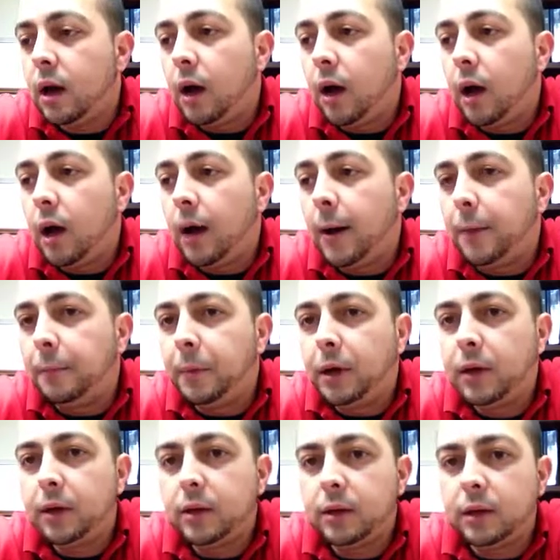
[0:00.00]

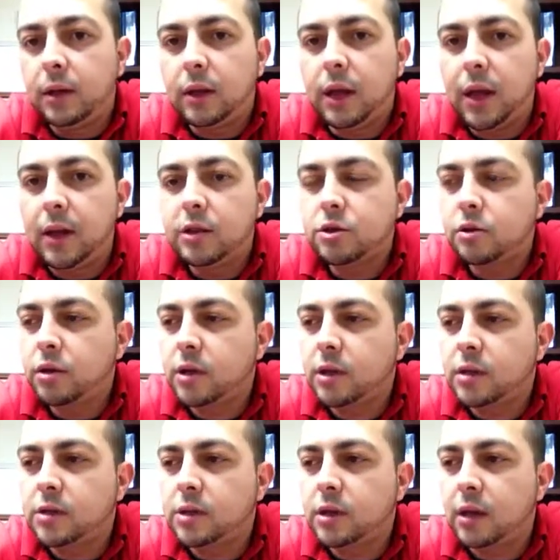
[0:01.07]
The answer
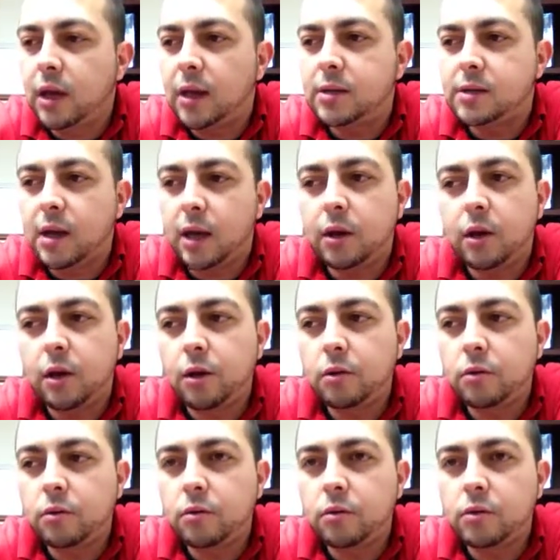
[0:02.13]
is yes and
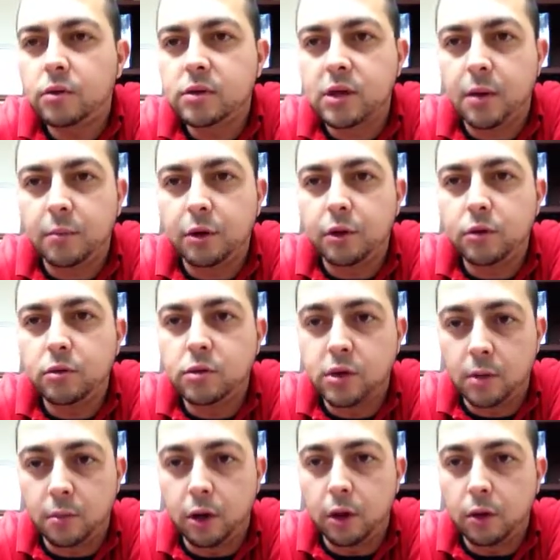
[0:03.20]
no. Some do,
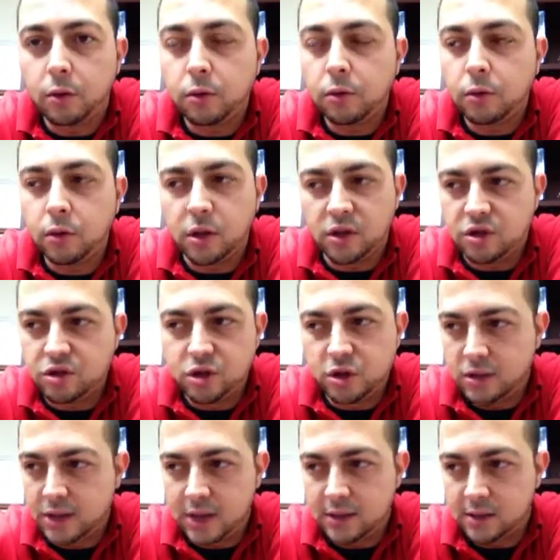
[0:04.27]
some don't. It's
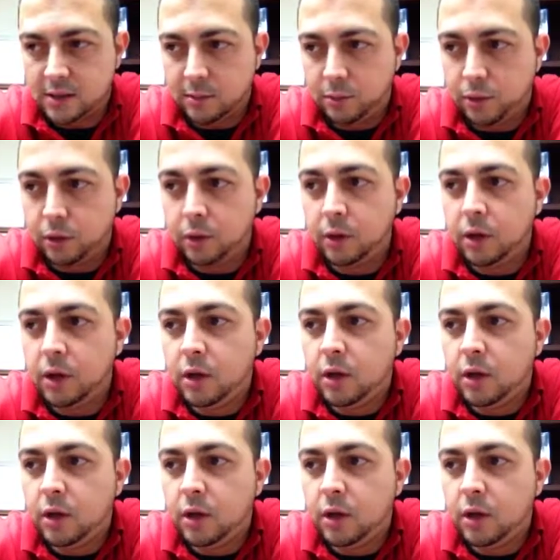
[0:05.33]
just that simple.